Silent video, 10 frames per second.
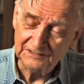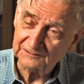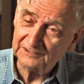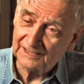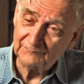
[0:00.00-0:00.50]
a
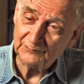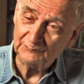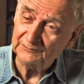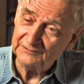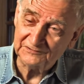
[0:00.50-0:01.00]
time when
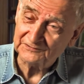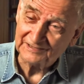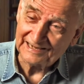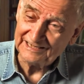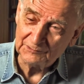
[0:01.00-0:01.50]
we reach
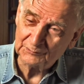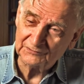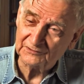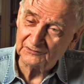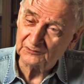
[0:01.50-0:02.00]
80%
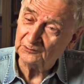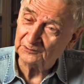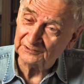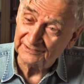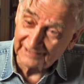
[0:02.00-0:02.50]
of the
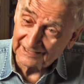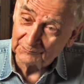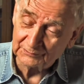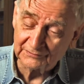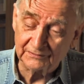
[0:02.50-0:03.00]
goal and
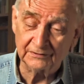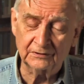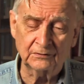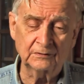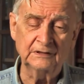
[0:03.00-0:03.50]
90% of the
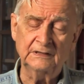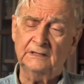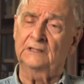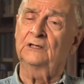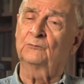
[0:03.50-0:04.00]
goal,
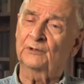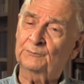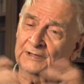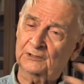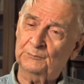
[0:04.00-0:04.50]
what
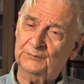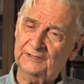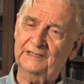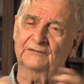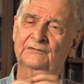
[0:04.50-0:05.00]
better
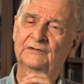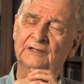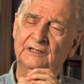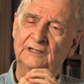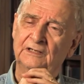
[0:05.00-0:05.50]
place
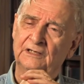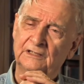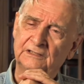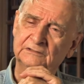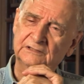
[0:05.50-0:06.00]

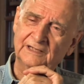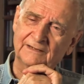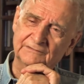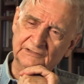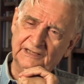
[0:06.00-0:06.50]
uh, to
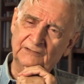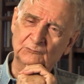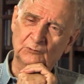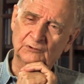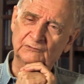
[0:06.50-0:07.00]
have as a
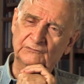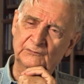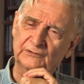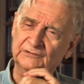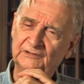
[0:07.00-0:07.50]
headquarters
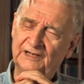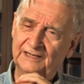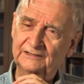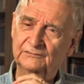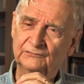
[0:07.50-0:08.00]
for this
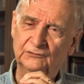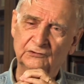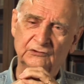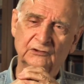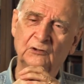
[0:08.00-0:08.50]
kind of
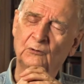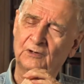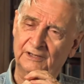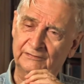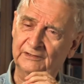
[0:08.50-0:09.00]
search to go
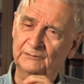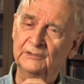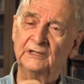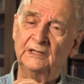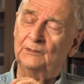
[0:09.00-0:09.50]
on than
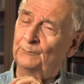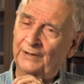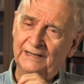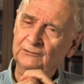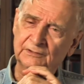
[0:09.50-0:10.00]

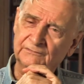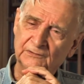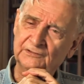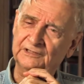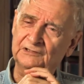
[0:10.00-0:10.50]

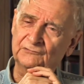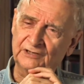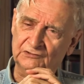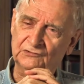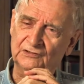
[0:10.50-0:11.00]
biodiversity
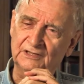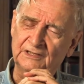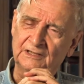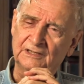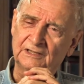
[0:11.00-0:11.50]
rich
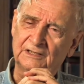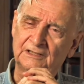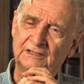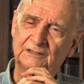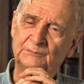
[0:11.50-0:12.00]

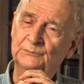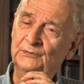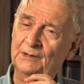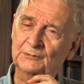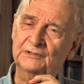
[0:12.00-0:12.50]
uh,
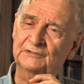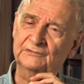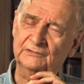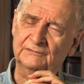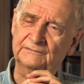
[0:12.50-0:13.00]

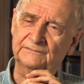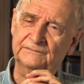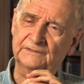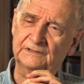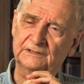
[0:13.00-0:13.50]
properties of uh,